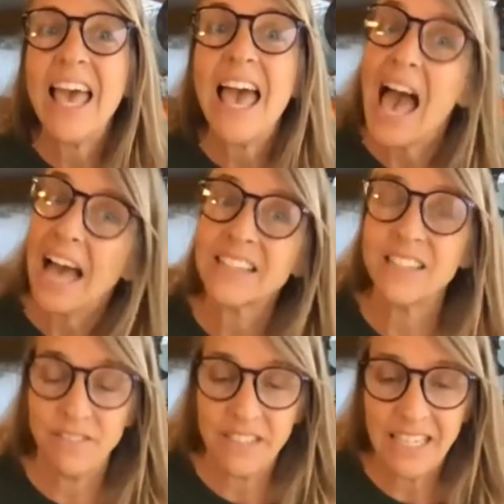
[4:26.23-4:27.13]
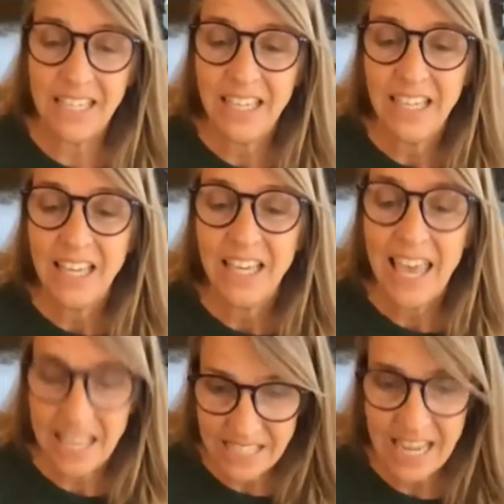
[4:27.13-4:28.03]
actively
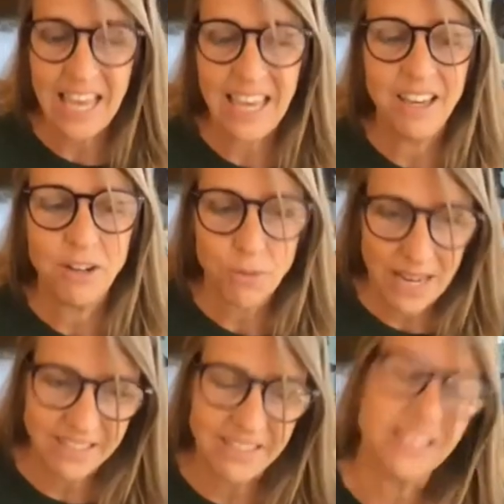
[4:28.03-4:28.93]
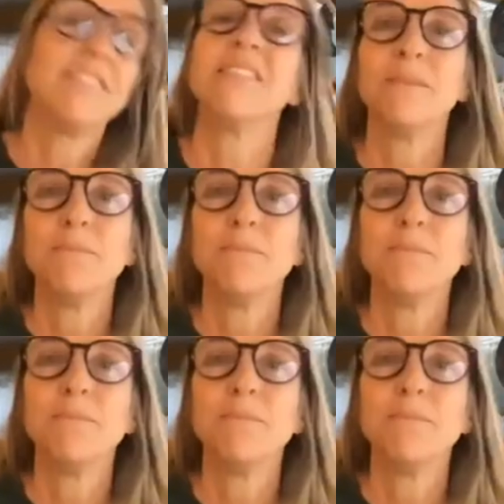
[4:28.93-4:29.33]
anti-racist.